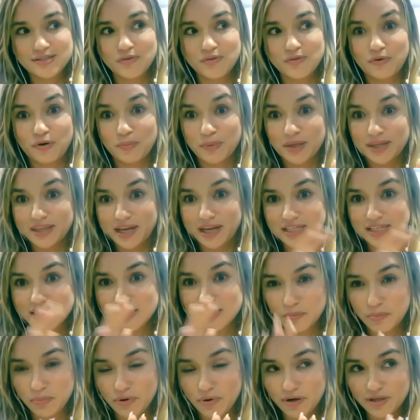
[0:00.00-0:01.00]
So for me, that
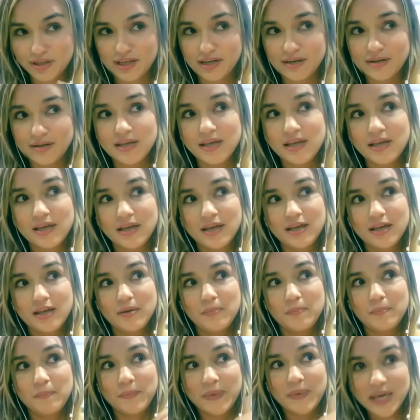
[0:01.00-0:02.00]
is important.
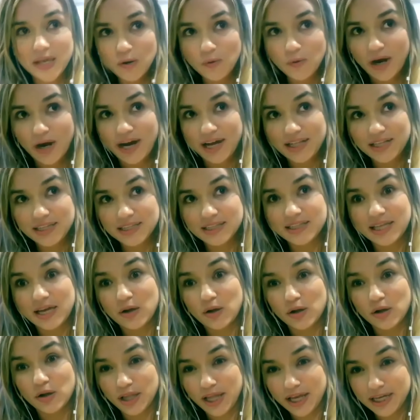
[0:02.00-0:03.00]
Very Meanwhile, cool.
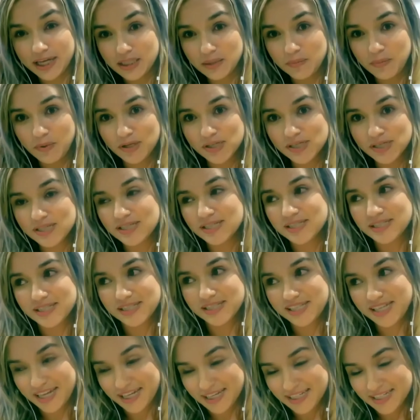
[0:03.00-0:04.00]
The collectibles,
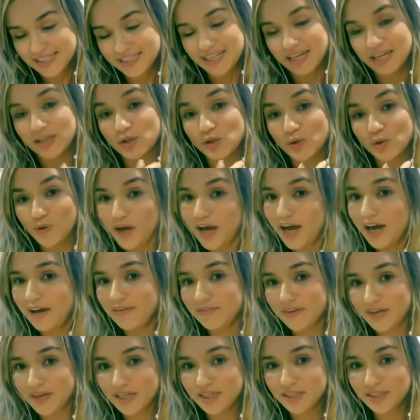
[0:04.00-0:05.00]
yes, they do
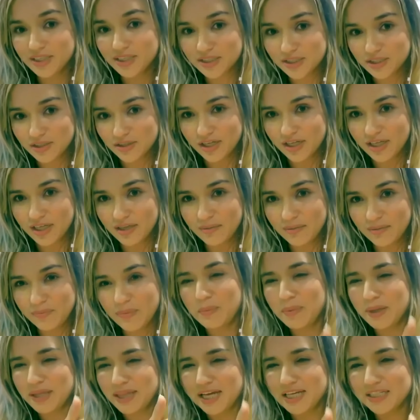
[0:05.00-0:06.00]
have a history.
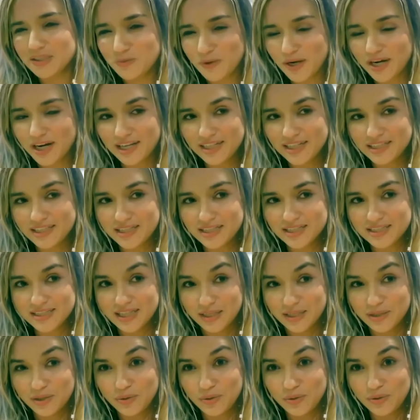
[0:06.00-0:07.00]
Maybe that's why I, the
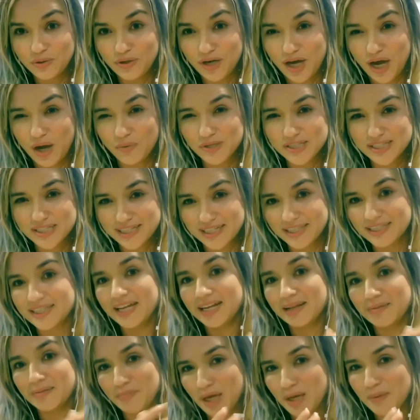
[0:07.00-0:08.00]
statue, I would say
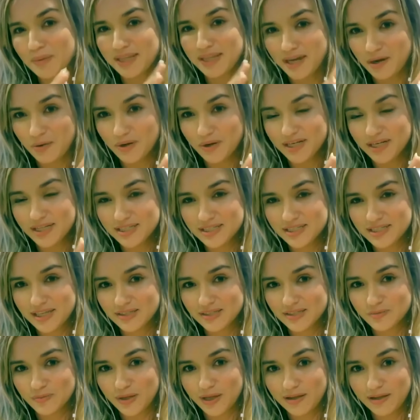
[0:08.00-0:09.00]
that maybe that one is
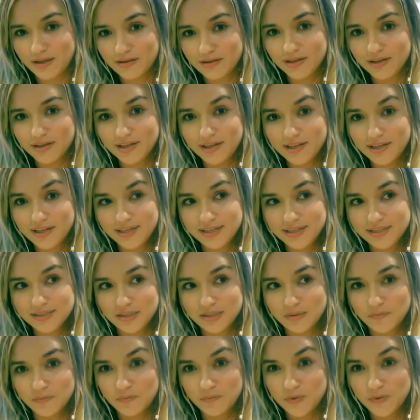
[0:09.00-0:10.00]
as well
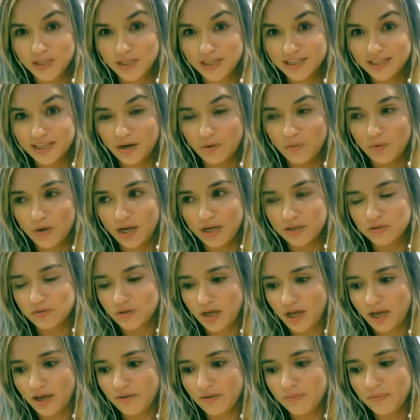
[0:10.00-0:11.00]
something that I would like
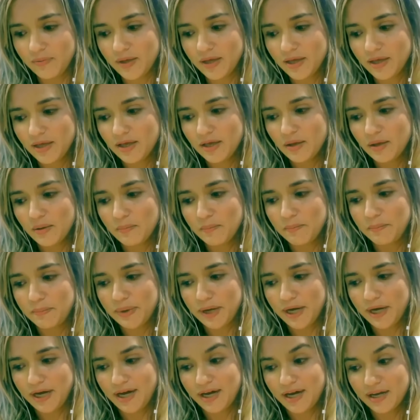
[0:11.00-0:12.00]
to have.
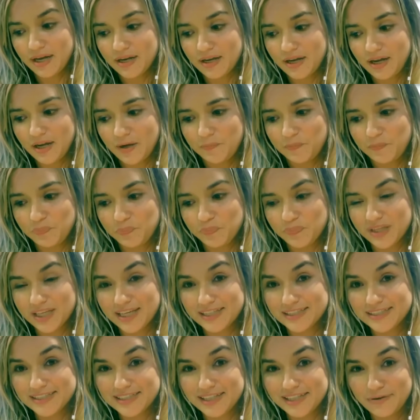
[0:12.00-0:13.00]
But um,
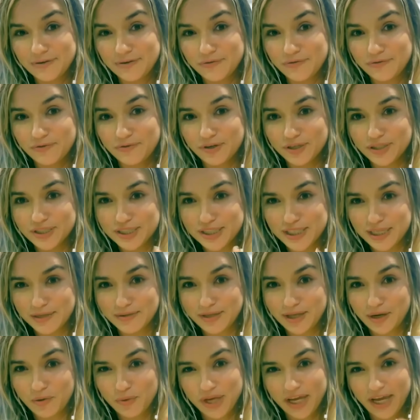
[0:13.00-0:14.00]
it's the first
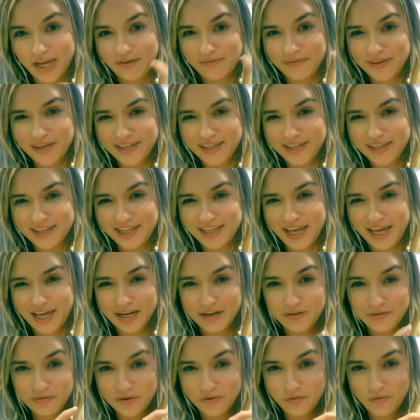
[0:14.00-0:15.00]
time that we have in
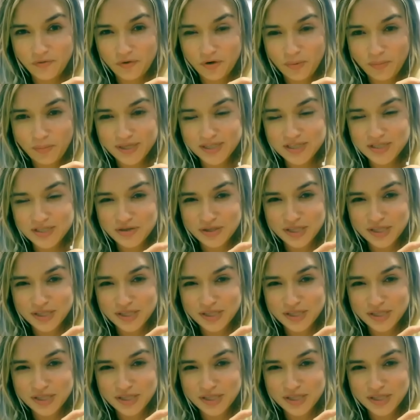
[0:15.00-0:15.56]
the N F T format.